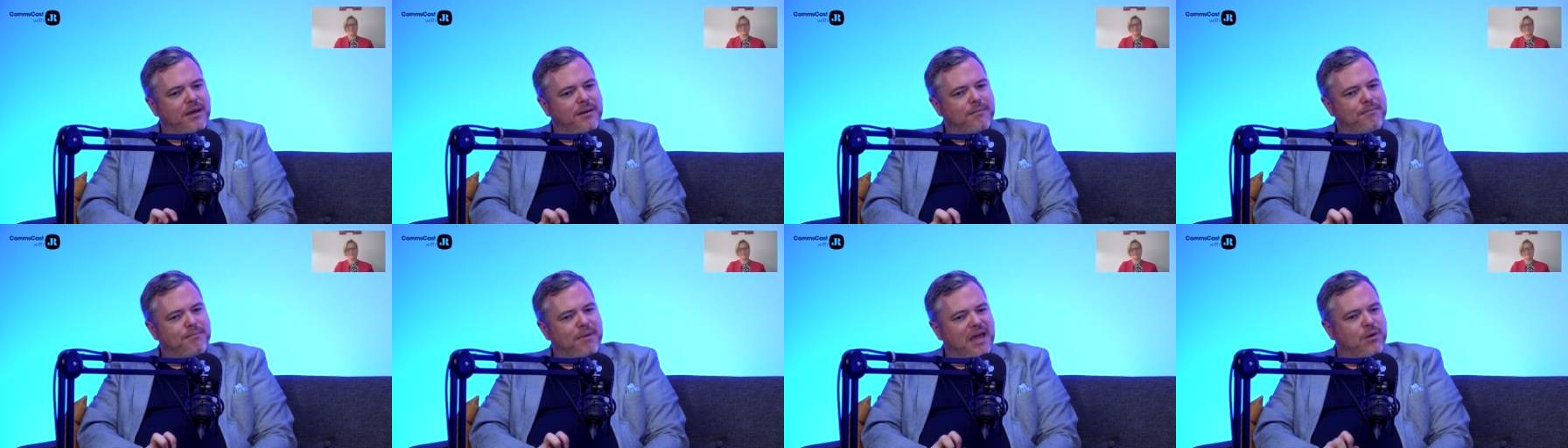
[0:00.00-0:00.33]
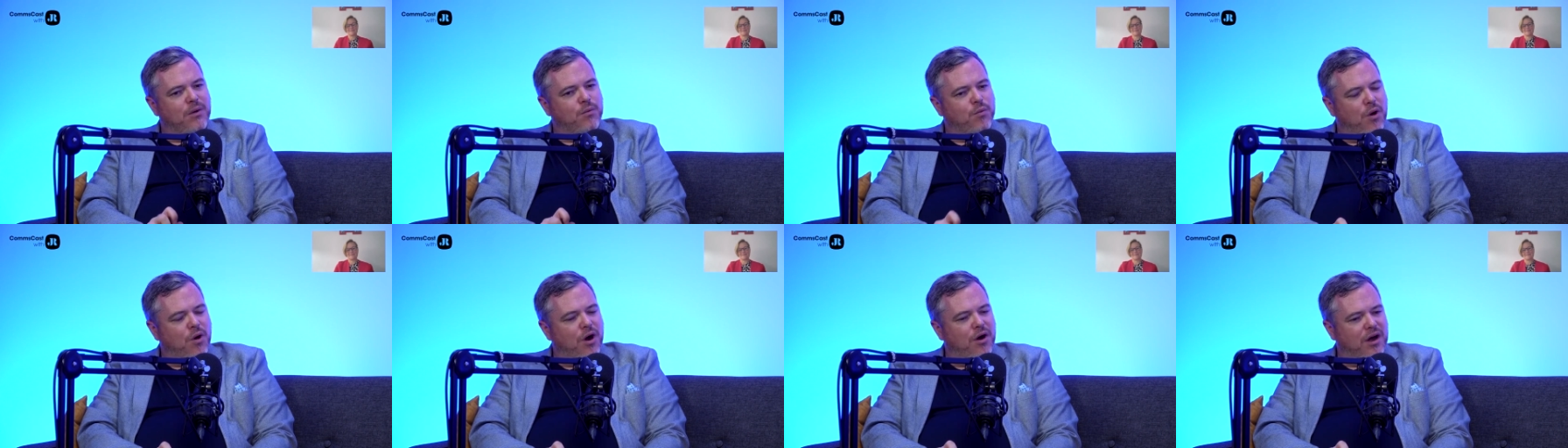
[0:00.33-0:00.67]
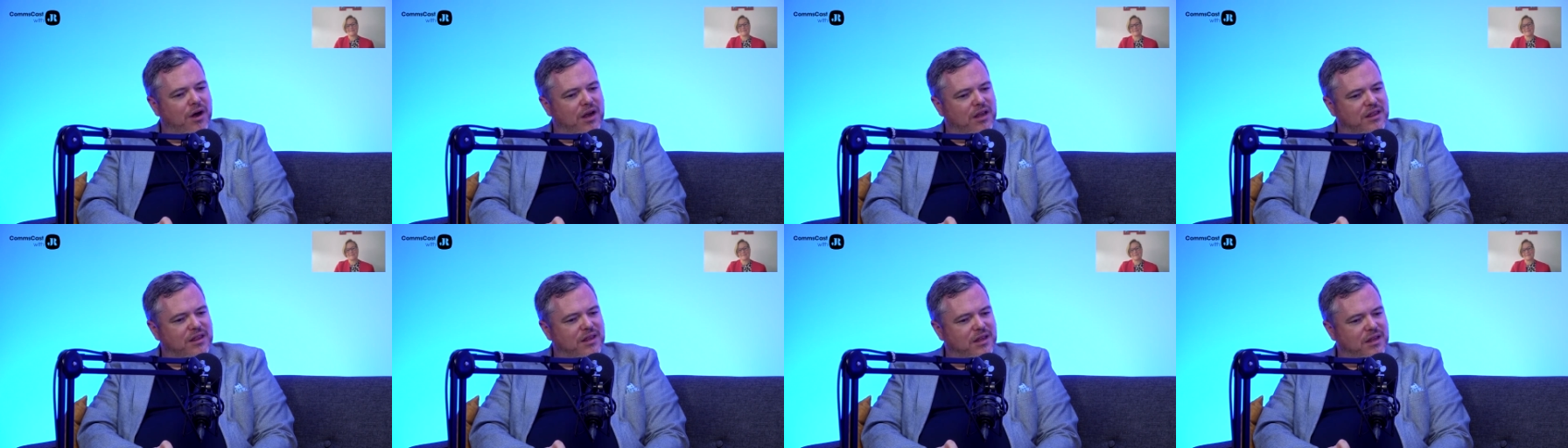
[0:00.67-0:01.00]
being
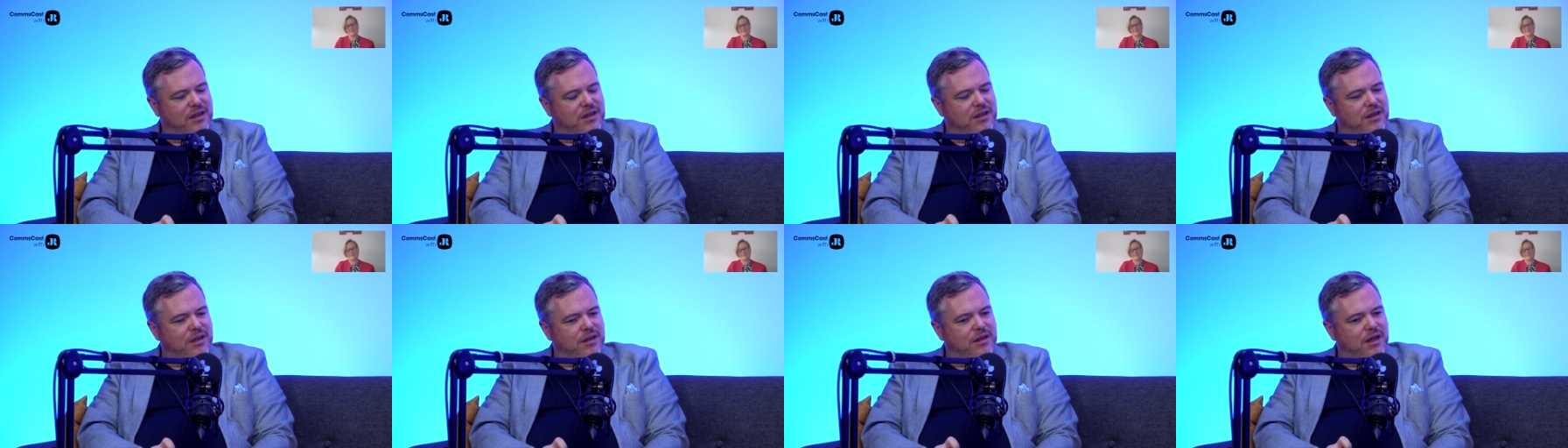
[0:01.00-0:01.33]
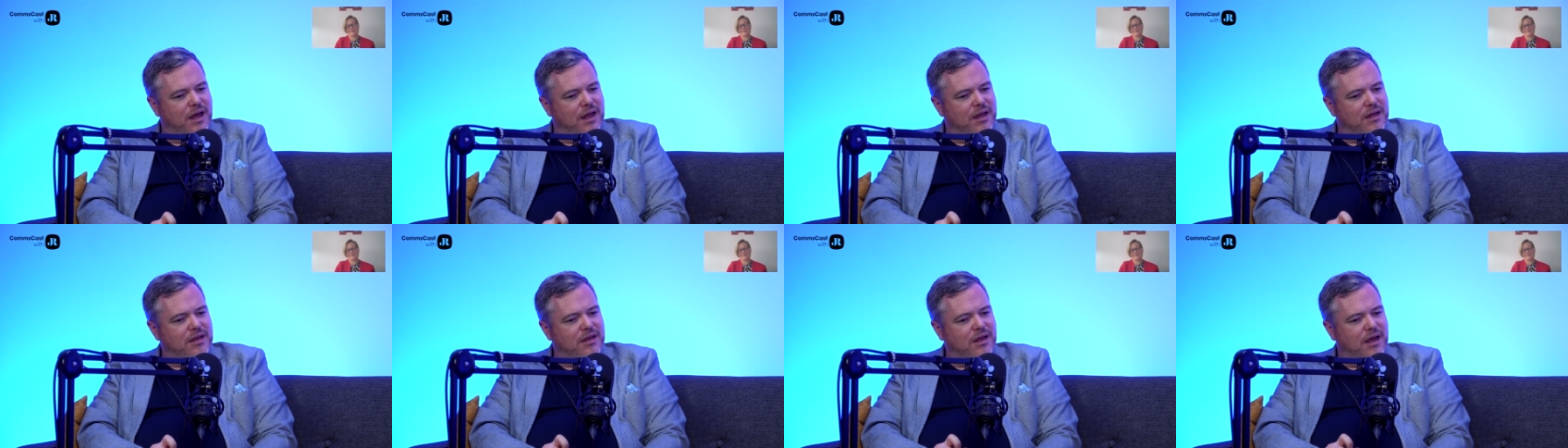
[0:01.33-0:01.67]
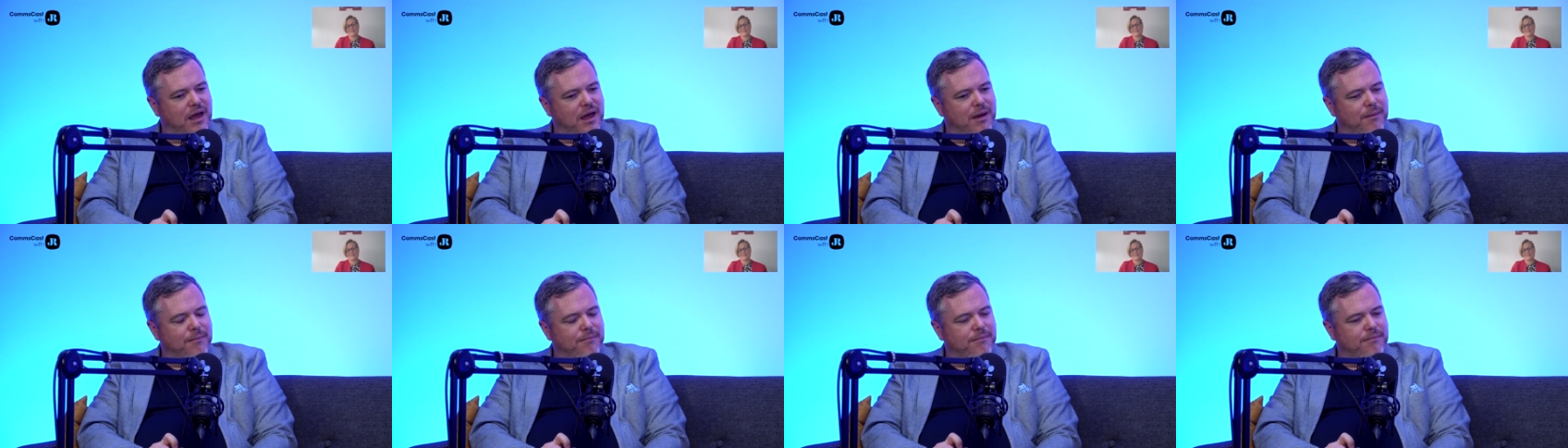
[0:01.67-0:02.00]
worried that
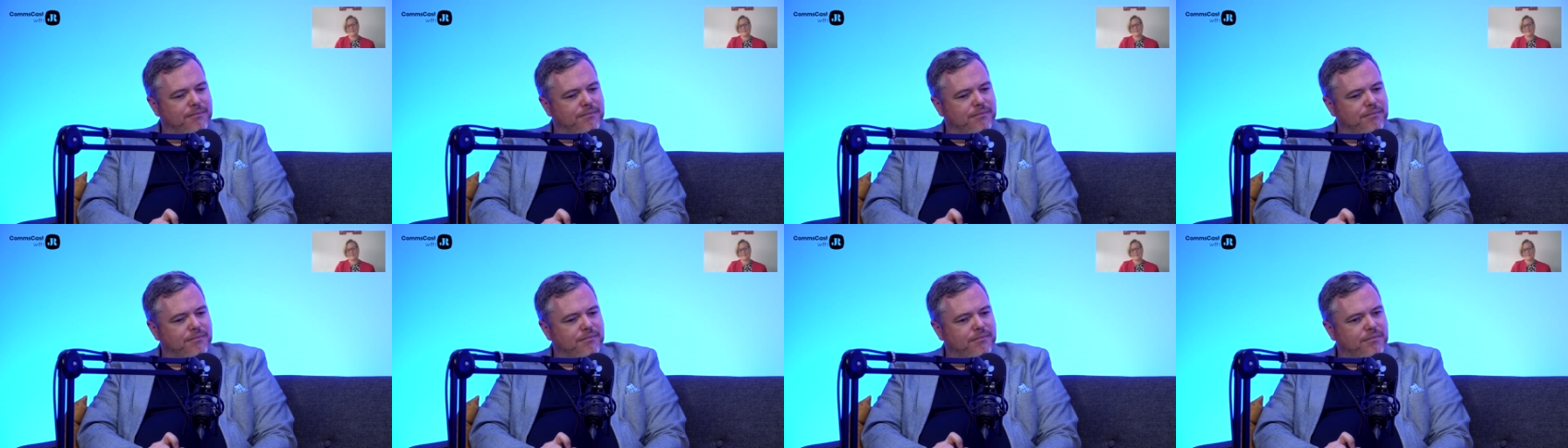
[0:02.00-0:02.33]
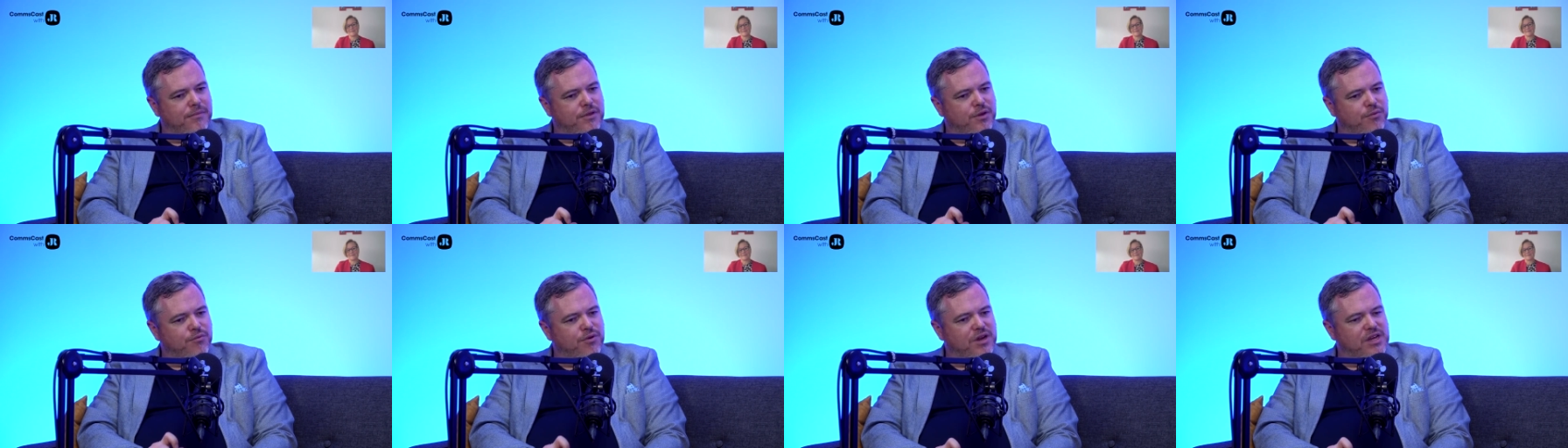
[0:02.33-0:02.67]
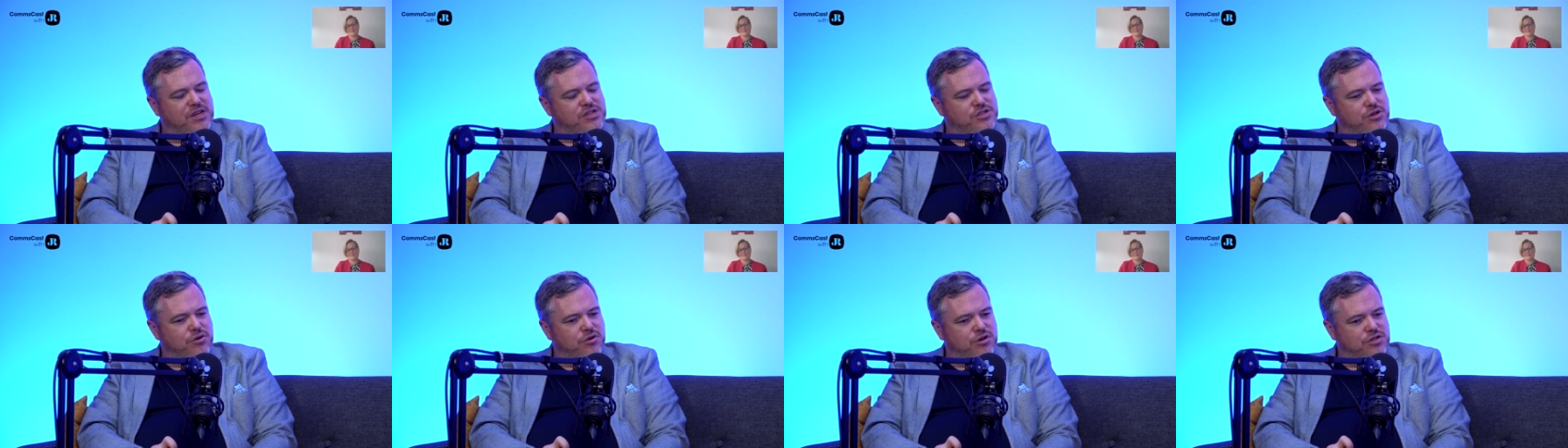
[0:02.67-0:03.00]
the
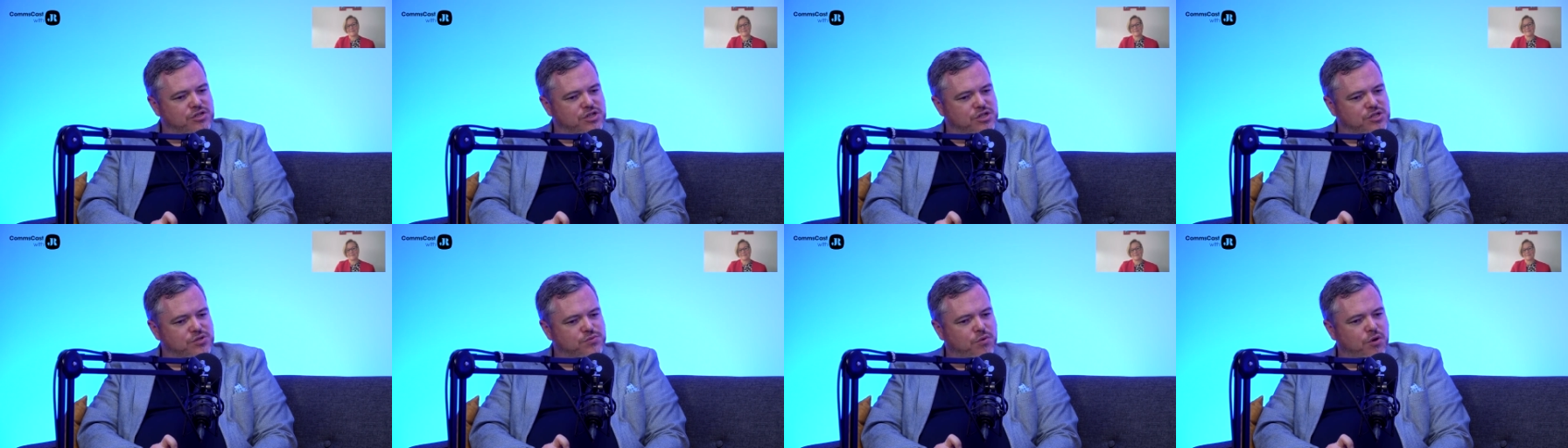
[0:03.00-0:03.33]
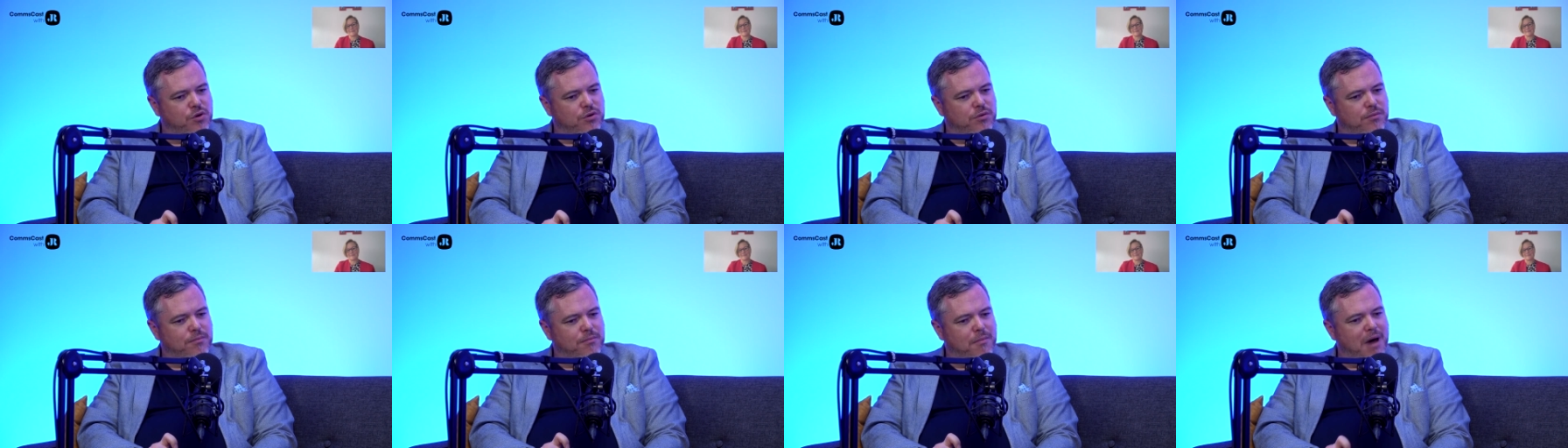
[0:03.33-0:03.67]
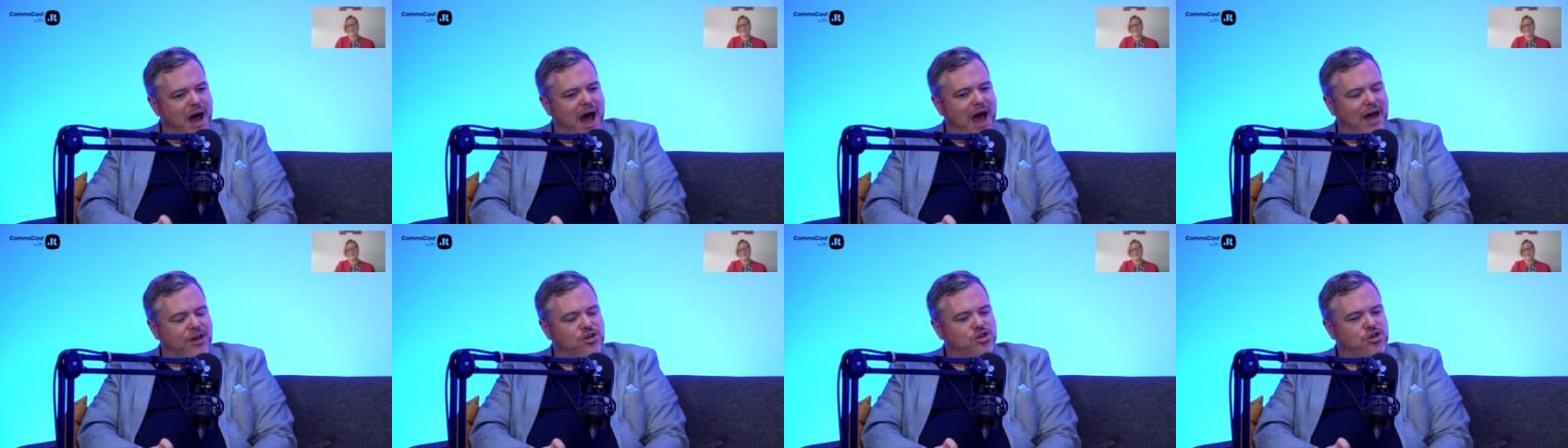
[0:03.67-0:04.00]
resources won't
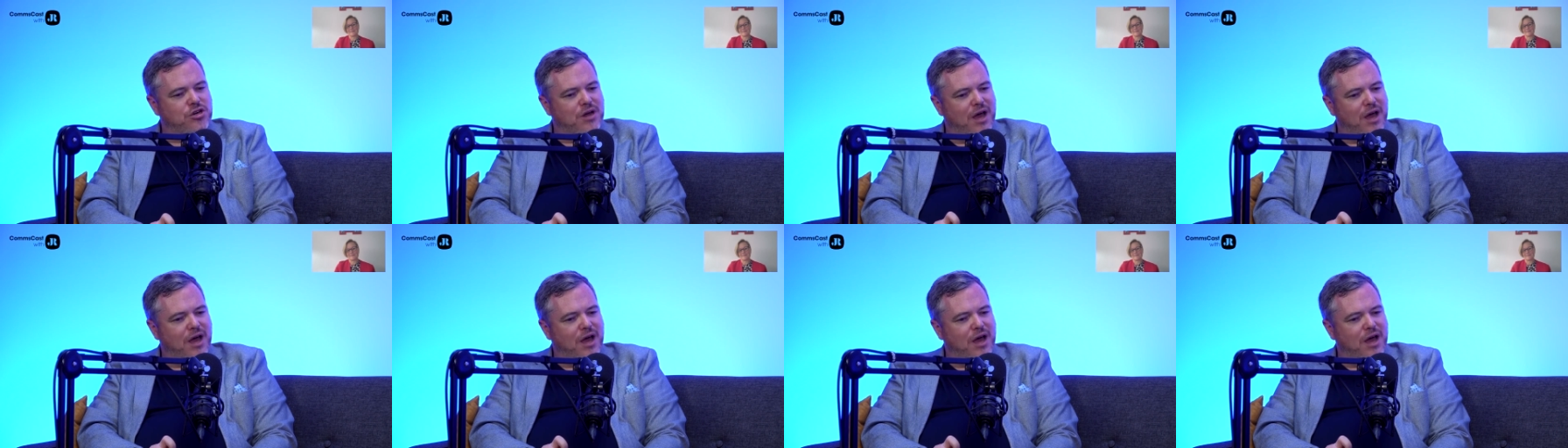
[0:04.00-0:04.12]
match.